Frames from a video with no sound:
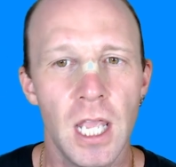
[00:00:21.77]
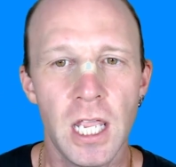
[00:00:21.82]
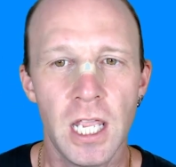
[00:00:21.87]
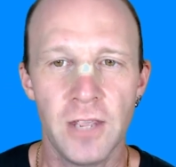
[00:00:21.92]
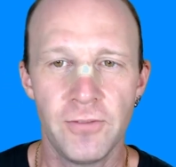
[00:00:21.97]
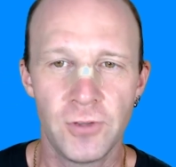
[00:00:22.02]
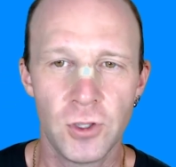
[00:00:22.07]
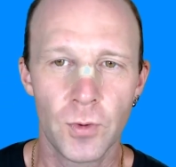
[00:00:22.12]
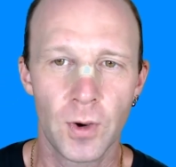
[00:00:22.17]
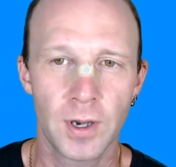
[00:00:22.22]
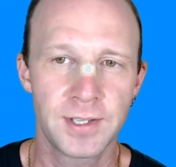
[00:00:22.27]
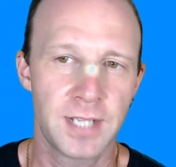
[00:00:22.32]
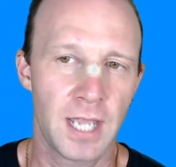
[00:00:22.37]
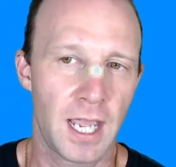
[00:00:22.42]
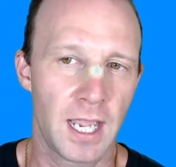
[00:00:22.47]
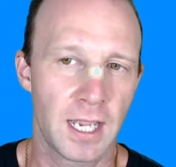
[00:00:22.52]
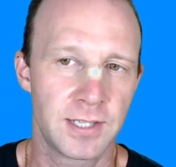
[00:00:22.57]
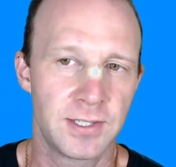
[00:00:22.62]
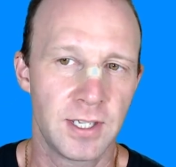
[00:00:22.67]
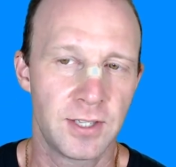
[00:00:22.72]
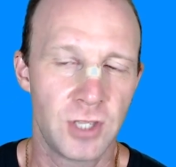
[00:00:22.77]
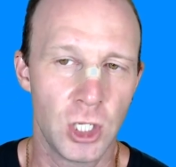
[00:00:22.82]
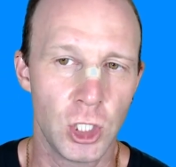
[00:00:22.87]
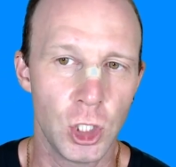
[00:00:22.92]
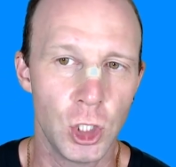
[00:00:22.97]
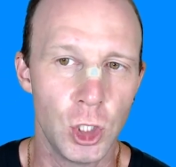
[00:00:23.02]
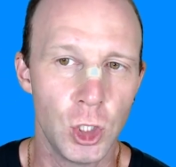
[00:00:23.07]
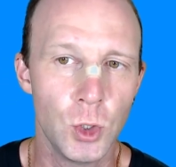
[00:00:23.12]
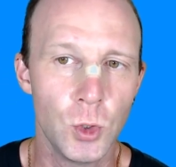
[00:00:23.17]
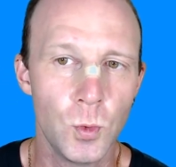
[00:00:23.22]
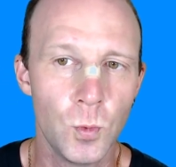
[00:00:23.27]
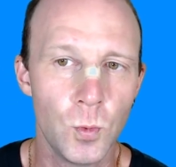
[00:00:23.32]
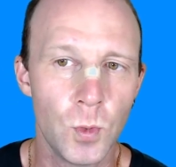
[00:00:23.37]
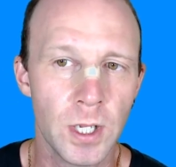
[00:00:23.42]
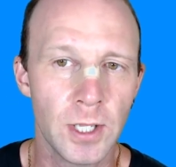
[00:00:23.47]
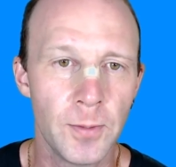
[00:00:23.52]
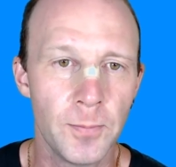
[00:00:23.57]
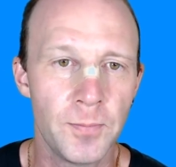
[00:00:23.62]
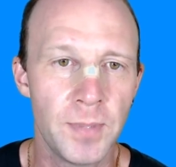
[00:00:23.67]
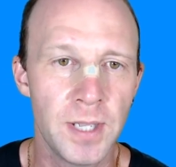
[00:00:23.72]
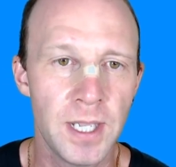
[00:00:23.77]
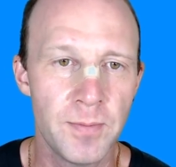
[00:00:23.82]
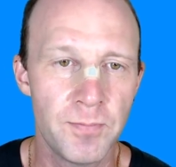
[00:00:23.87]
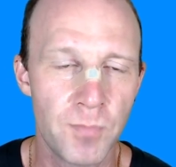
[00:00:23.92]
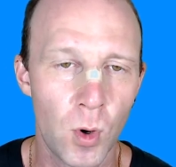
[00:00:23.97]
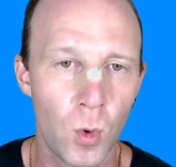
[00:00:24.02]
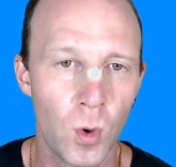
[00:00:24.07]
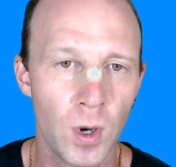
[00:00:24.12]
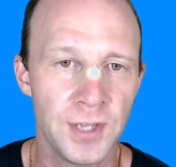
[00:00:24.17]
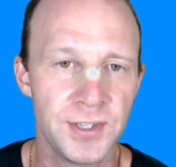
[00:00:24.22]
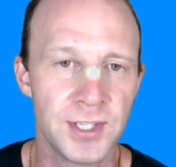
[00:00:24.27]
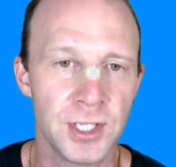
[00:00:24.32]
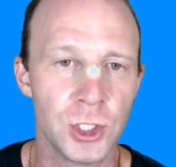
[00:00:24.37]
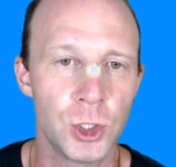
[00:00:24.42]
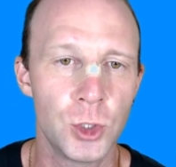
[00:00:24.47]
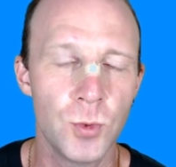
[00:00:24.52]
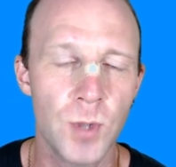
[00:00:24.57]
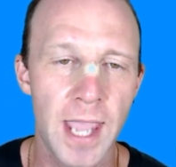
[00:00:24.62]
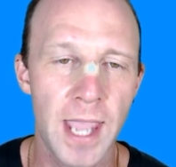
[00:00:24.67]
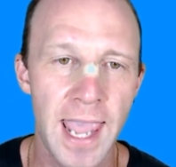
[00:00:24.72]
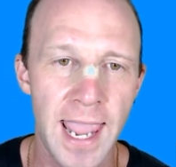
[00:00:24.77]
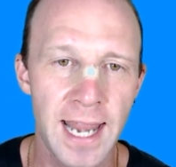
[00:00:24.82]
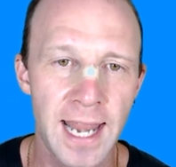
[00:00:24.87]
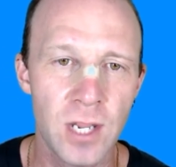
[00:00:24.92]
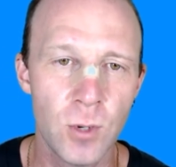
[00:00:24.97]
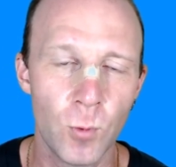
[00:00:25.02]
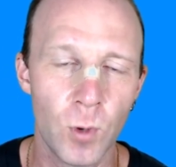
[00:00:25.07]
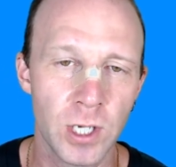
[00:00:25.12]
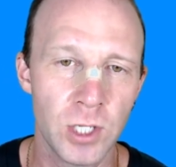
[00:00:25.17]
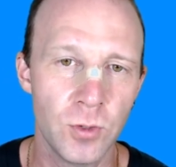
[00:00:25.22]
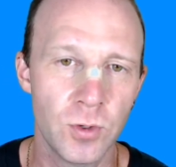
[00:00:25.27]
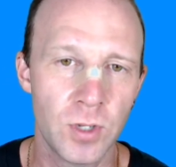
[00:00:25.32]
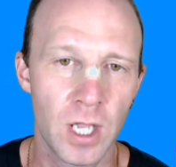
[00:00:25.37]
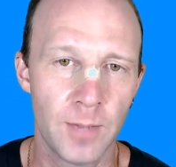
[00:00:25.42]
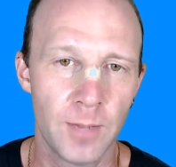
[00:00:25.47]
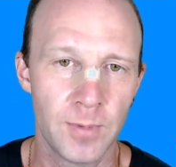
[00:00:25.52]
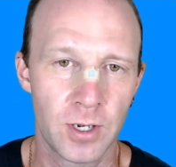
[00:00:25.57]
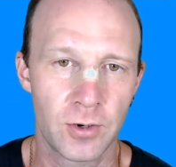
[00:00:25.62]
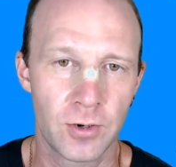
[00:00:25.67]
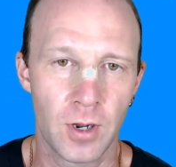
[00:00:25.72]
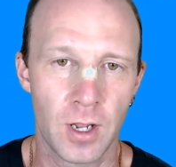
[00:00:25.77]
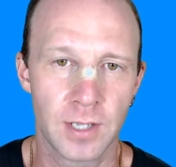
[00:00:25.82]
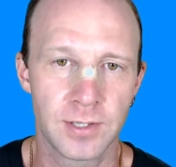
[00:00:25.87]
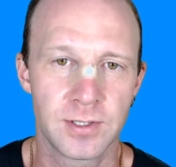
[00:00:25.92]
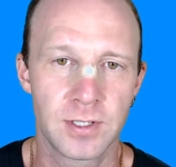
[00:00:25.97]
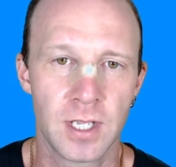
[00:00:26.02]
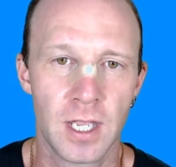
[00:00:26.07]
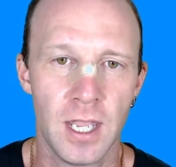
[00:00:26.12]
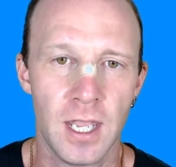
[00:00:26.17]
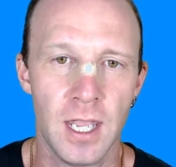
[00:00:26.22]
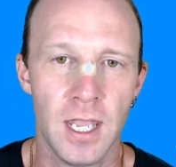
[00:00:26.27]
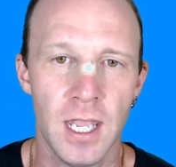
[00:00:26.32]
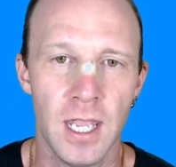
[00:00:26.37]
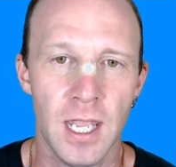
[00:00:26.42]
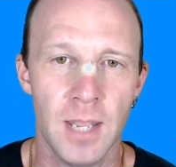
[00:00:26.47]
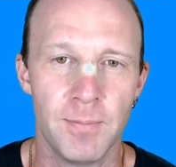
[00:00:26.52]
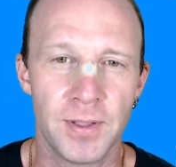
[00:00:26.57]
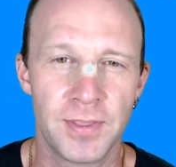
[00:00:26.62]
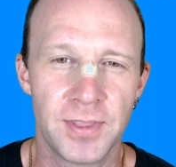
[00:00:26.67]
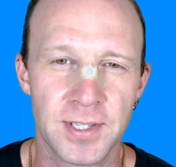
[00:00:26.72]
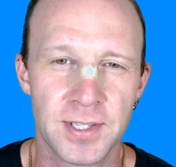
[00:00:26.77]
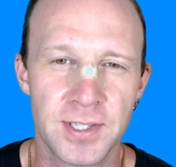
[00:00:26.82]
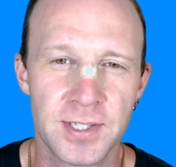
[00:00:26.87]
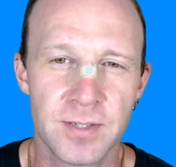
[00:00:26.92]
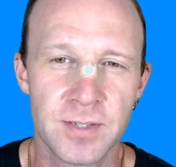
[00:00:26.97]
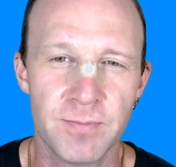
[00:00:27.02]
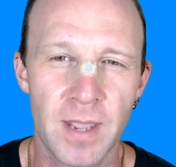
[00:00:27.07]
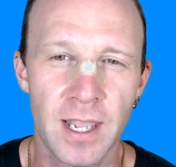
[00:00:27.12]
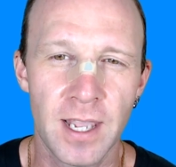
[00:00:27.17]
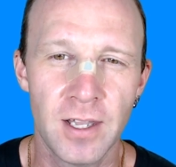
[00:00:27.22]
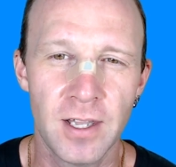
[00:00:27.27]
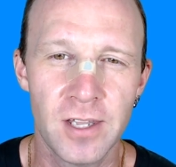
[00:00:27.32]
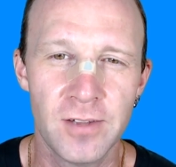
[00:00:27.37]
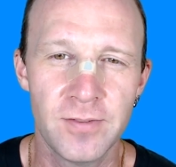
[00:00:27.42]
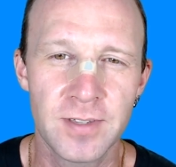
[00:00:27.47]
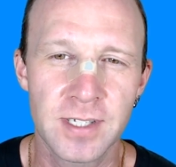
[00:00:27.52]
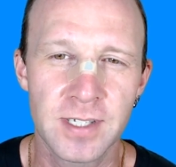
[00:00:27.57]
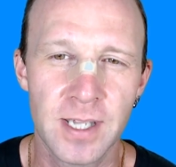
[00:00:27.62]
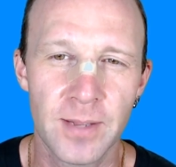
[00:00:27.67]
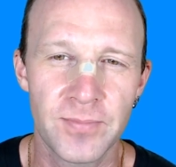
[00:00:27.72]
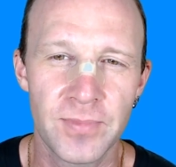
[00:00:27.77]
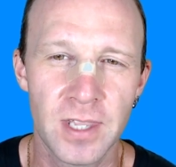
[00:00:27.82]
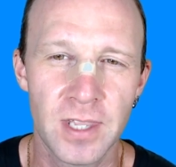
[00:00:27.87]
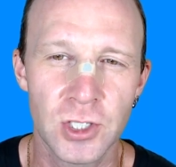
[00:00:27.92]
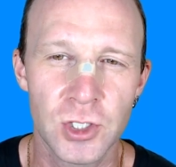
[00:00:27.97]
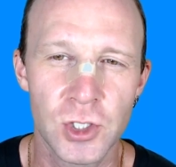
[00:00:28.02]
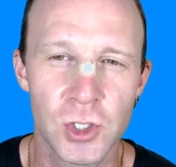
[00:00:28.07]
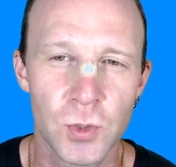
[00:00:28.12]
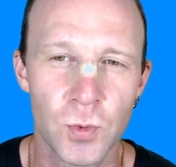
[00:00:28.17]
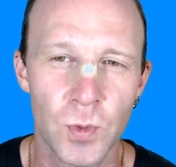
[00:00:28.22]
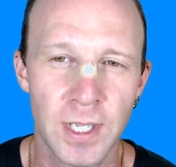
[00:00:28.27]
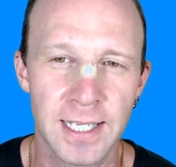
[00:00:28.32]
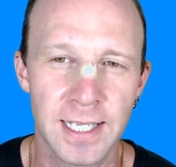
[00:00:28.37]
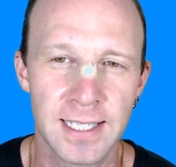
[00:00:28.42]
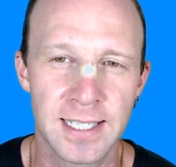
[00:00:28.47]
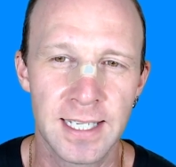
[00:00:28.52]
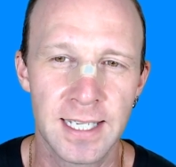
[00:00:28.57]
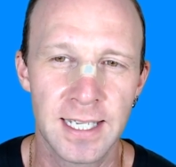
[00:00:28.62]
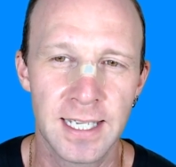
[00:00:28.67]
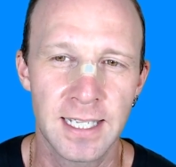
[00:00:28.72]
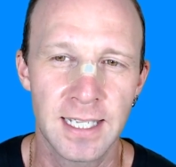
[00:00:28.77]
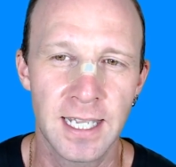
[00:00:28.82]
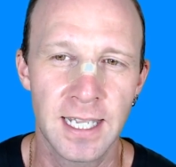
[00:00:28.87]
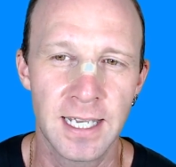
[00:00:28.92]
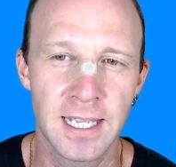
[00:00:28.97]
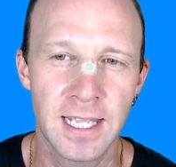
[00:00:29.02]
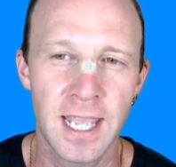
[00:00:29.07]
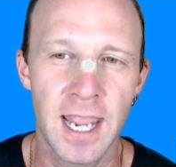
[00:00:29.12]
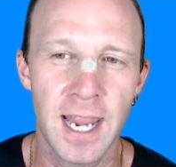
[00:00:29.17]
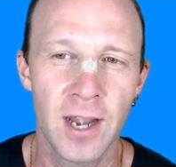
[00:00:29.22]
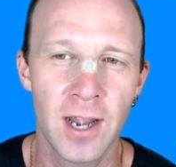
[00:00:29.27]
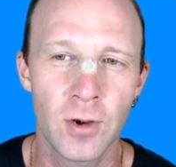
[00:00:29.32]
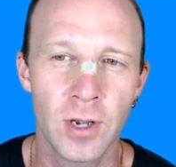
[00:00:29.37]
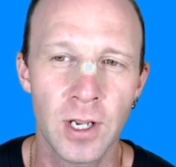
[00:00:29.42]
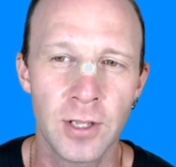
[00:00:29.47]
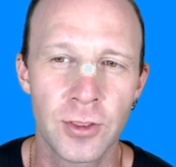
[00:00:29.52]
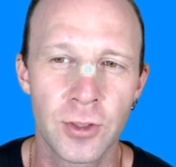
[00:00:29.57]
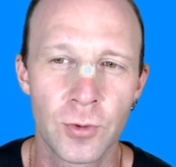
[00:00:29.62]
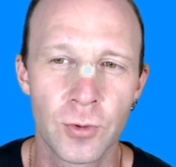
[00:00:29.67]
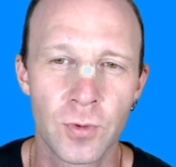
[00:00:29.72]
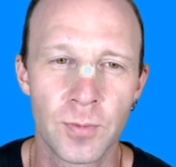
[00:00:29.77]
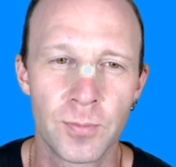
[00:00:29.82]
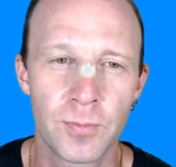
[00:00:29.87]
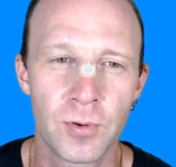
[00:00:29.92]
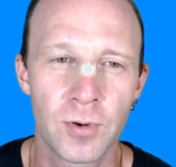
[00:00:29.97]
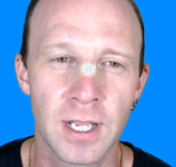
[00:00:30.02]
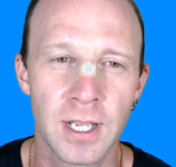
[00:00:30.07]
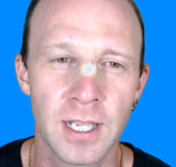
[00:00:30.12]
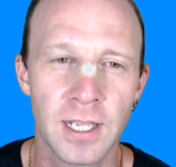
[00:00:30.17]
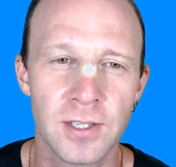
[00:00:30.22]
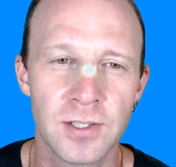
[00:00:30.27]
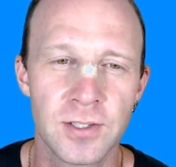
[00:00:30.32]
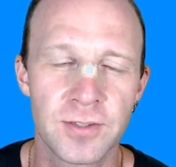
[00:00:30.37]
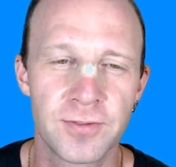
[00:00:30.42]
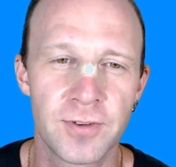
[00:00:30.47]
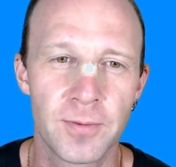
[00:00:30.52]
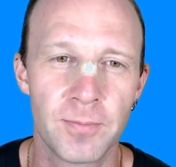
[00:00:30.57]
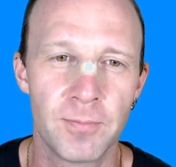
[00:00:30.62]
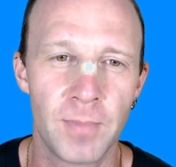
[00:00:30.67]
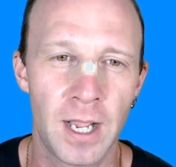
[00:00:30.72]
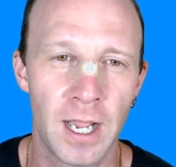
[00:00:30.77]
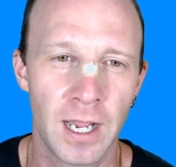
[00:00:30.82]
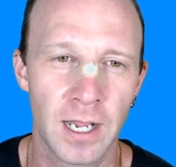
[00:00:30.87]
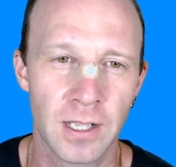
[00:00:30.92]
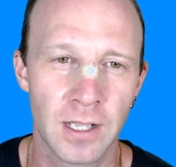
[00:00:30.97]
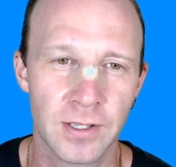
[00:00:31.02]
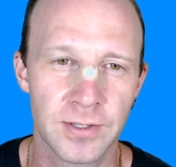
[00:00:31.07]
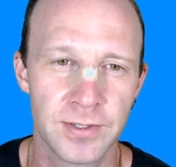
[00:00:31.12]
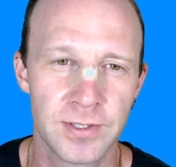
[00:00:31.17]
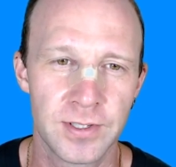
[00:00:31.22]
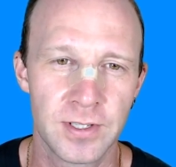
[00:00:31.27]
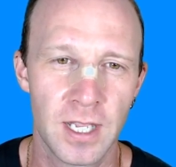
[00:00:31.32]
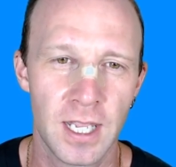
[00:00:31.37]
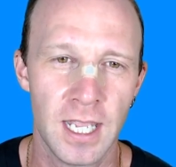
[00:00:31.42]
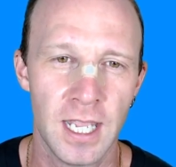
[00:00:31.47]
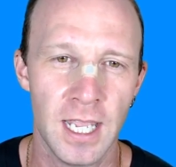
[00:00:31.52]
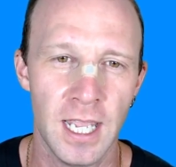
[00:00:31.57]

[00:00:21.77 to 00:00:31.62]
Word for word: If you are toxic, then you will be poison to anyone you come across. But the smell of something sweet can carry through a breeze for miles.